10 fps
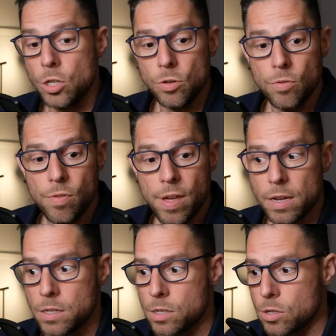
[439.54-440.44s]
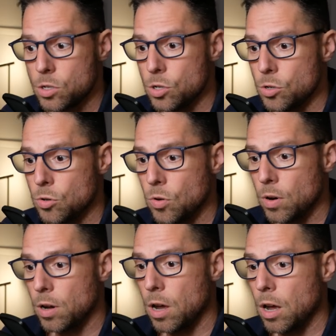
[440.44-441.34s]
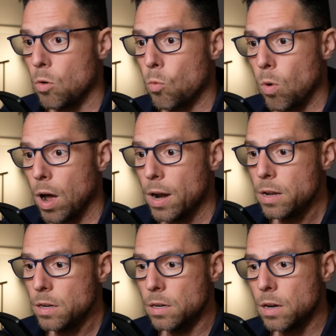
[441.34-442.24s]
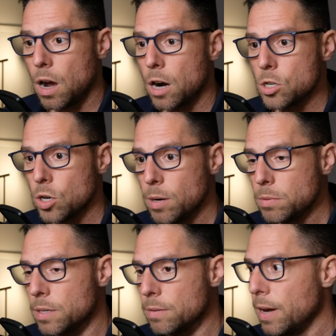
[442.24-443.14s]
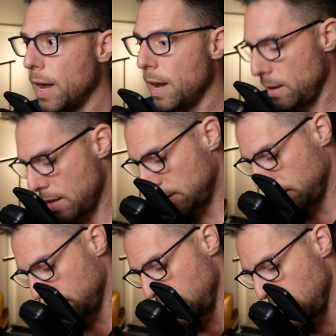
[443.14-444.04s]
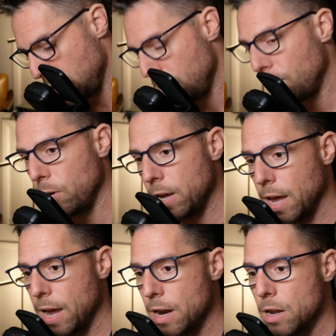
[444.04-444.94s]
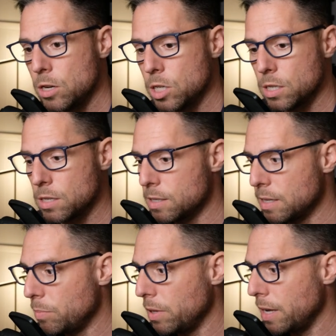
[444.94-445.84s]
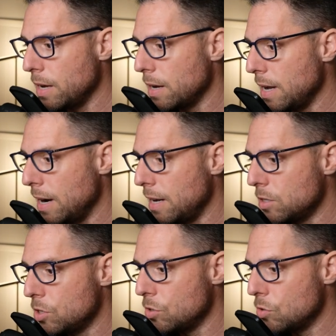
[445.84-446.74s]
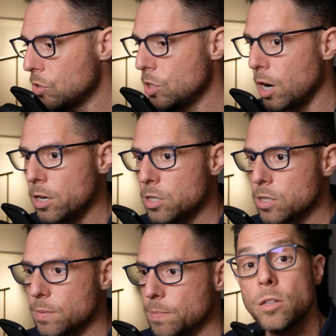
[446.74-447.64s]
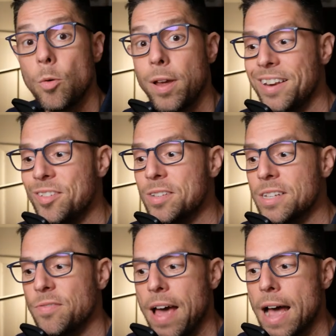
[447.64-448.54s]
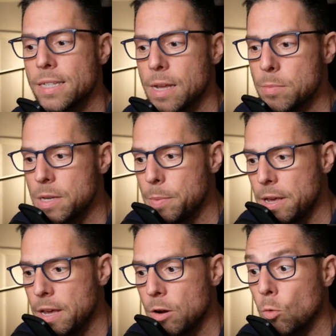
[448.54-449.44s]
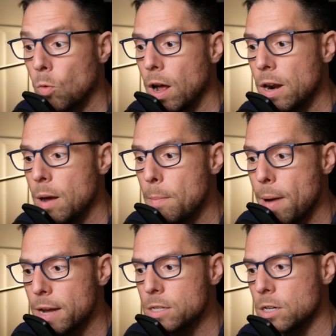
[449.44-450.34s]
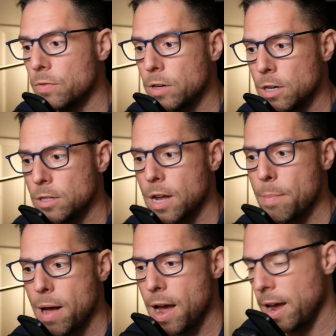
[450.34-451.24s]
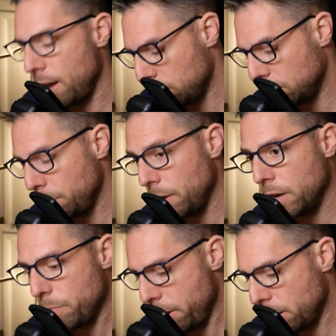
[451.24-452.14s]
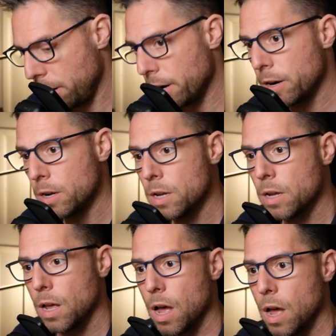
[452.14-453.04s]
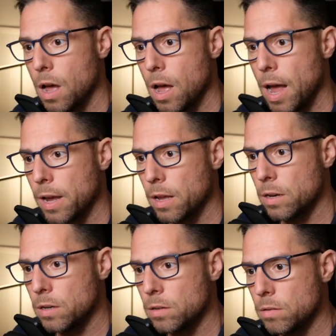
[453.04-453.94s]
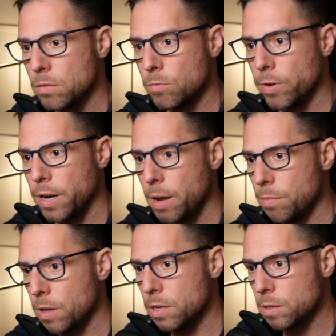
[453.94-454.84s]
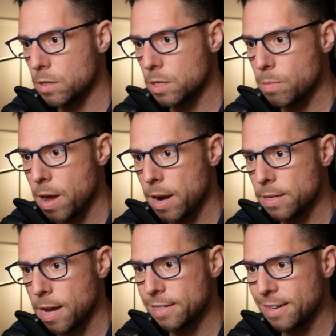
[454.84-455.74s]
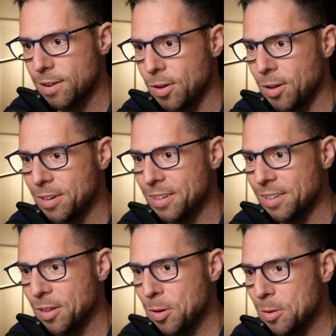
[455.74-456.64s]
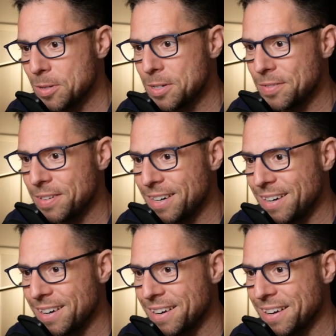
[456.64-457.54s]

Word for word: do this to uh, run our script and let's see if we can just simply get it to start. So we can use this fast mcp run my server.py mcp command here. Uh, I can rename this because mine is actually called local server